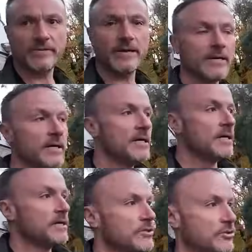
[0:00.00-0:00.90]
of it
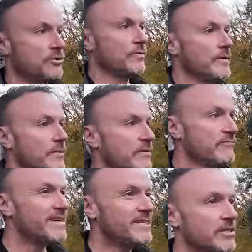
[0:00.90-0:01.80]
doing my
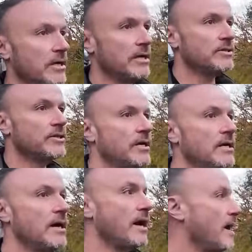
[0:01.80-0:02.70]
research.
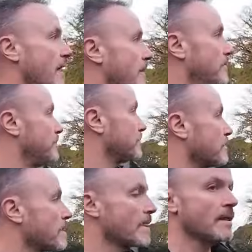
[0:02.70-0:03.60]

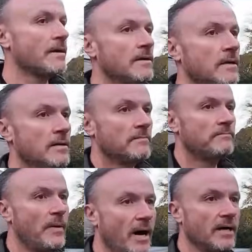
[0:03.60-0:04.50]

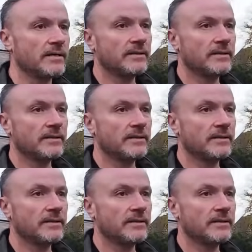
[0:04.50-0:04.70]
But